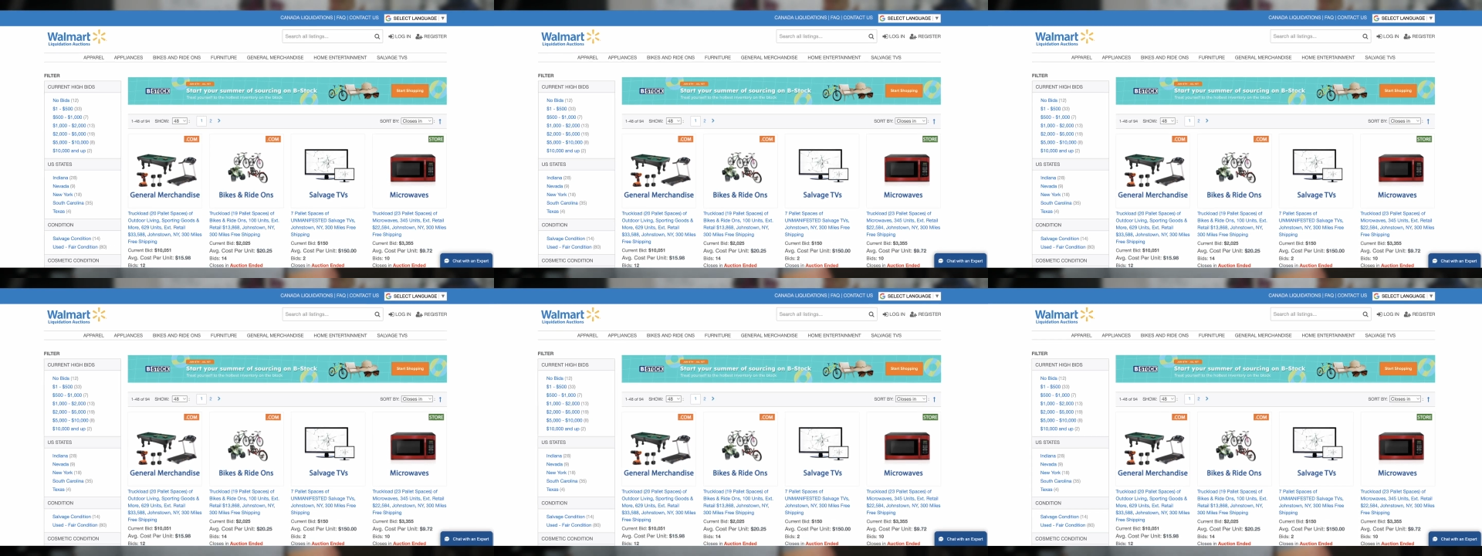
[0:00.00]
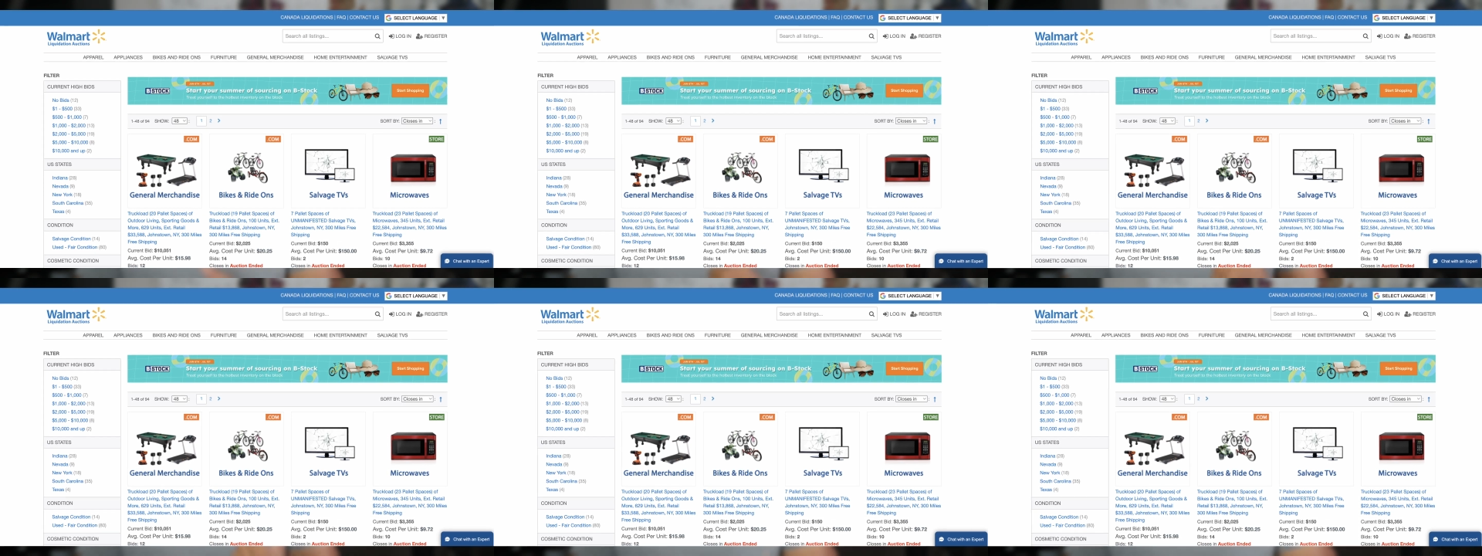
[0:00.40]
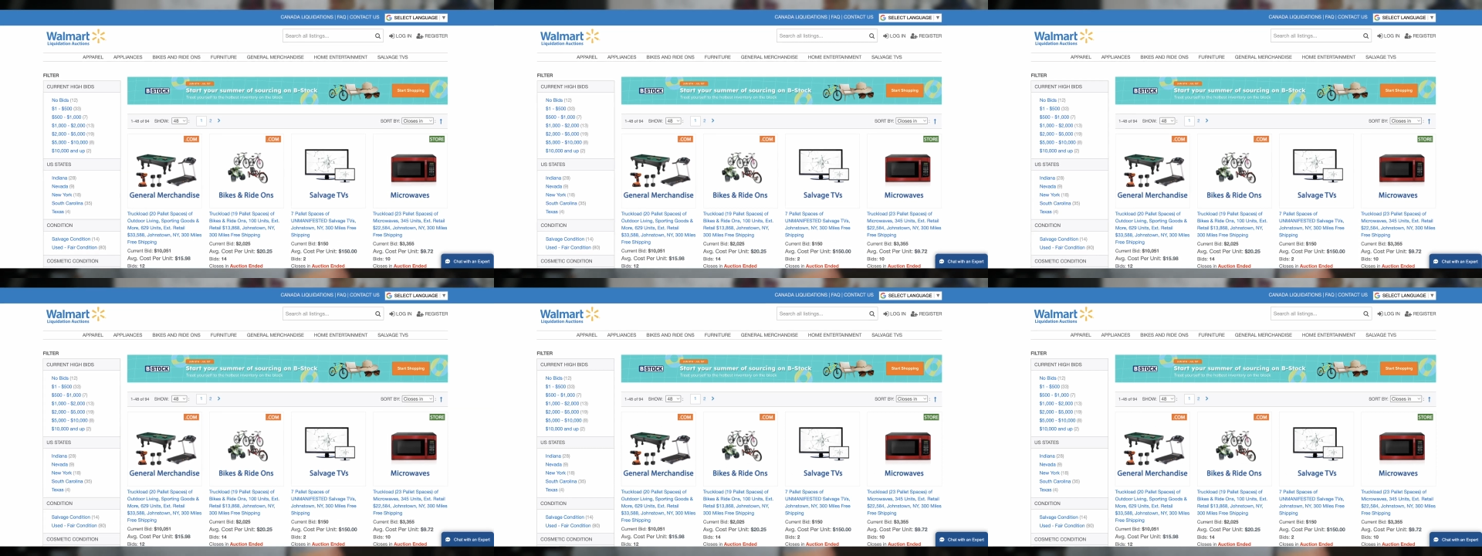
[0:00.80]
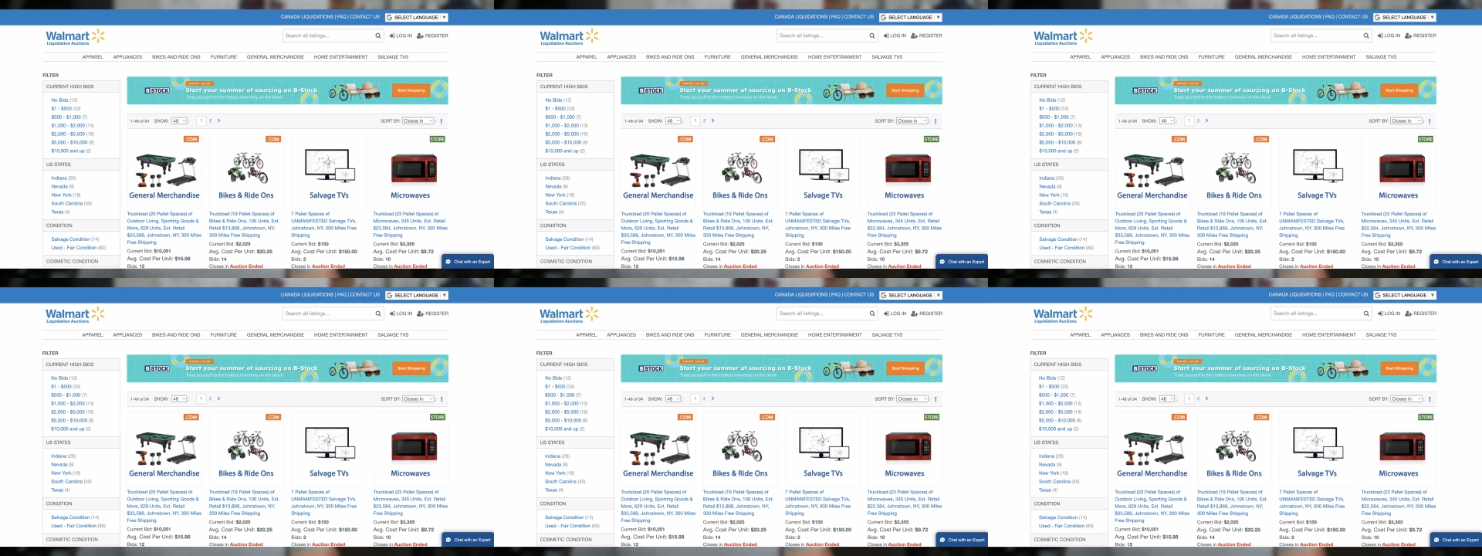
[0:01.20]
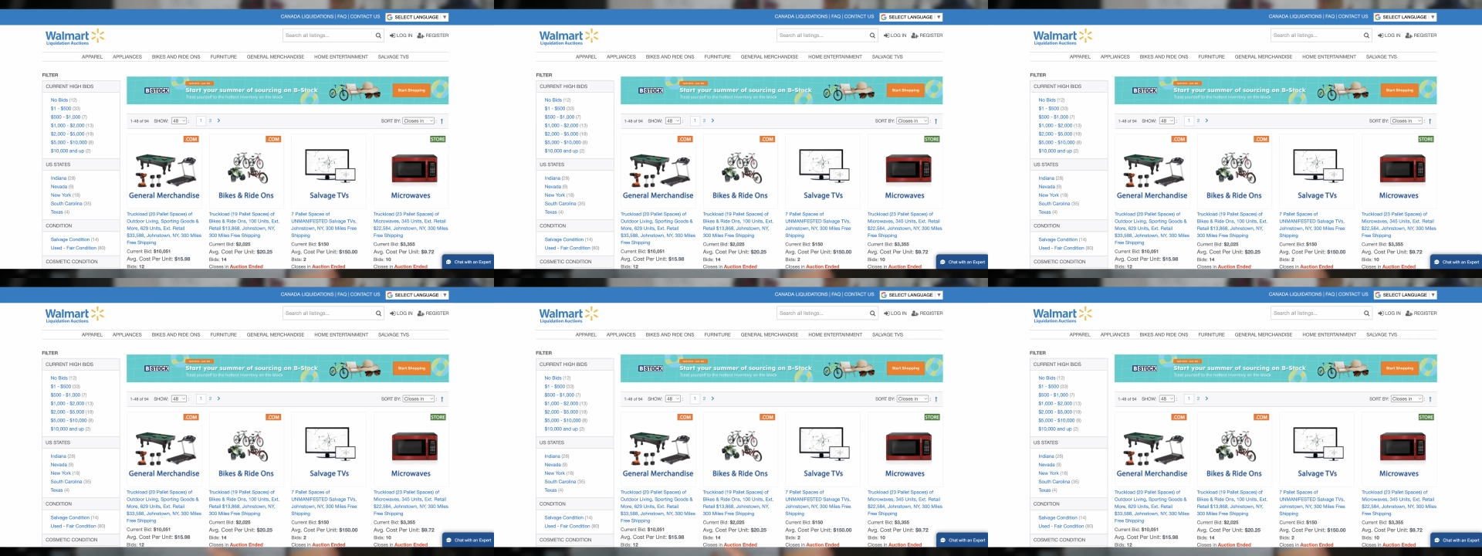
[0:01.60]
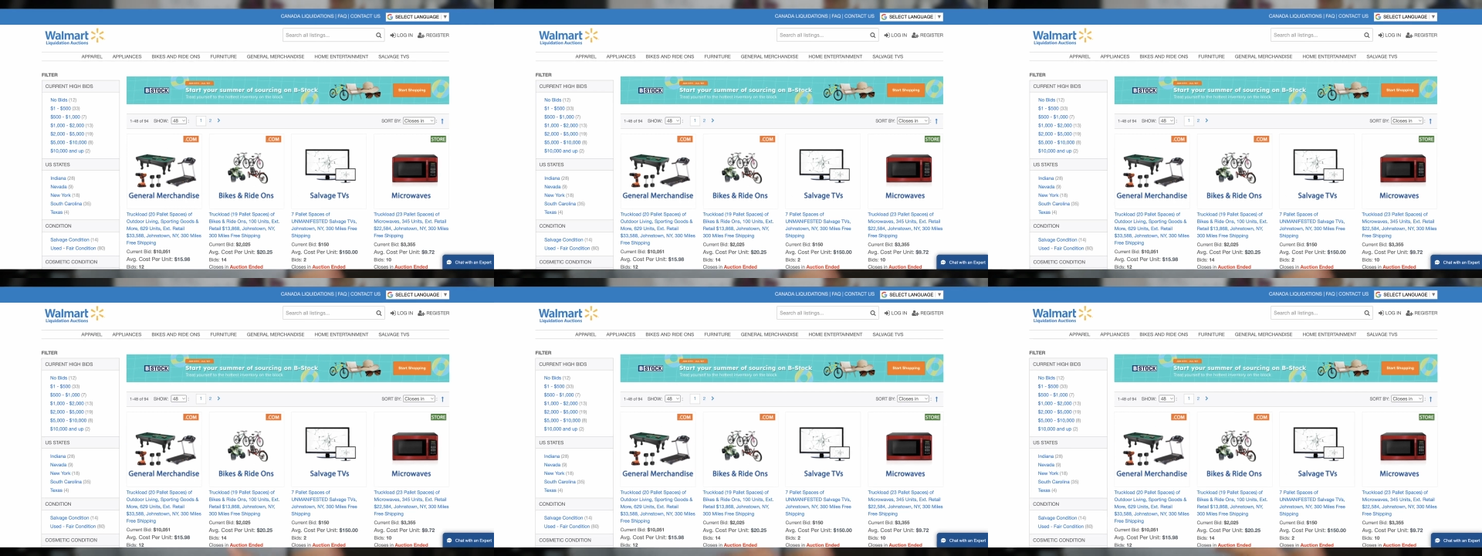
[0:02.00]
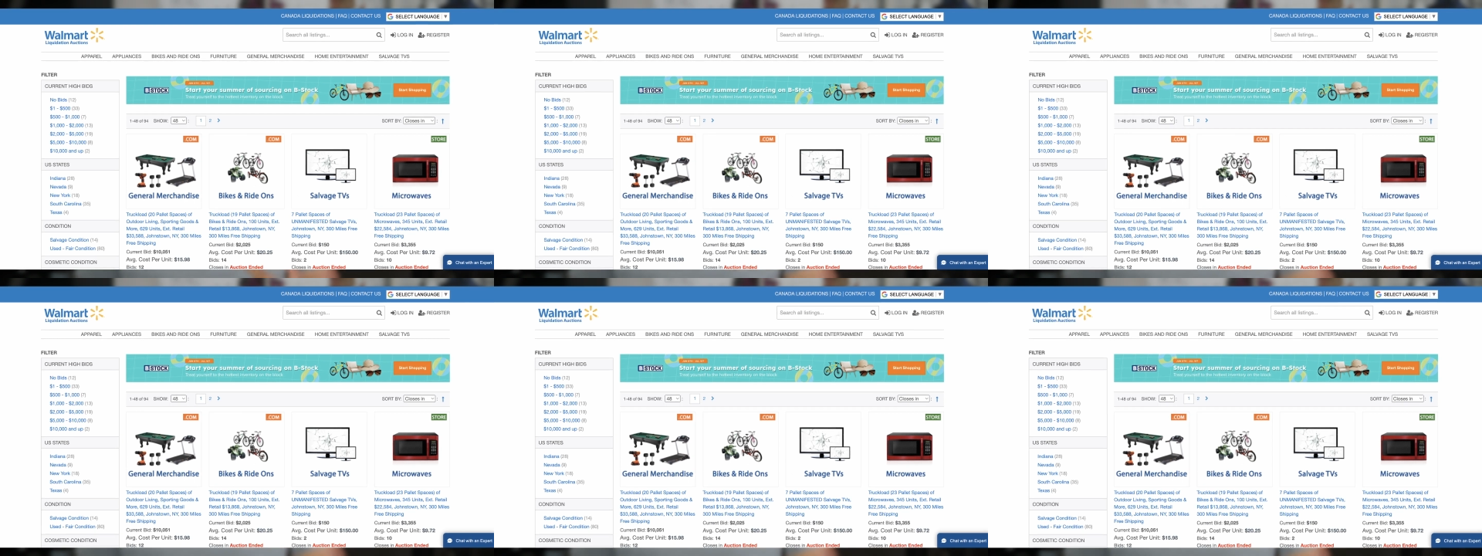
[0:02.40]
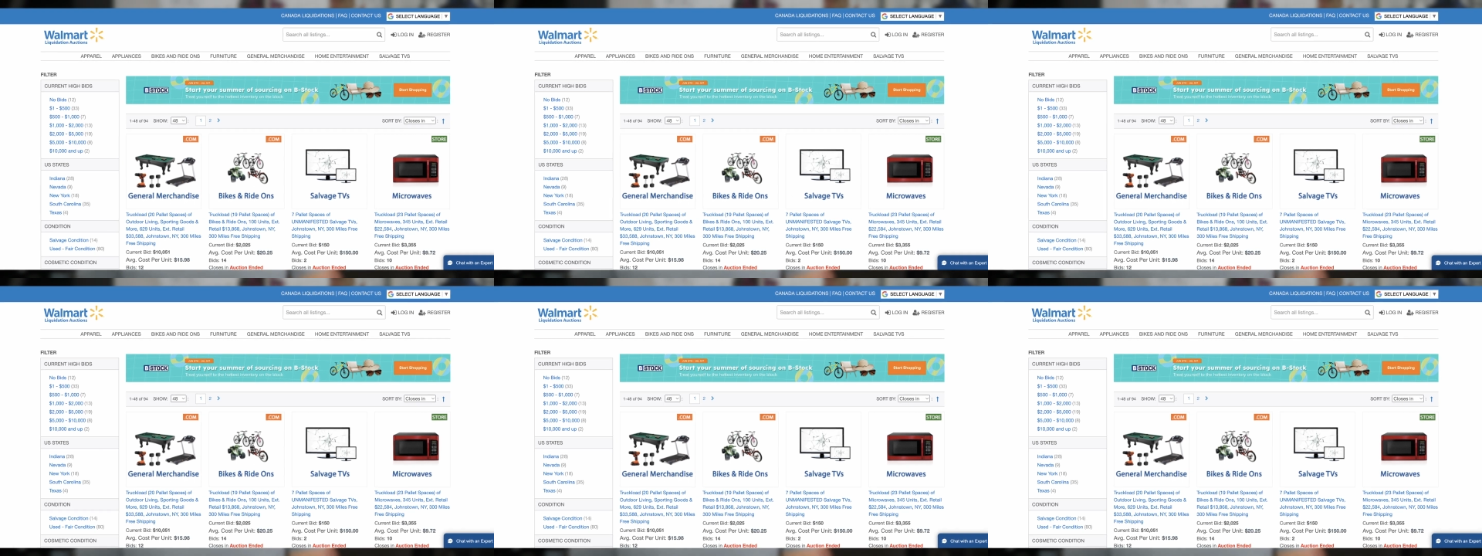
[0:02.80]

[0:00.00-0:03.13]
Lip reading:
No face is visible, so there are no lips to read.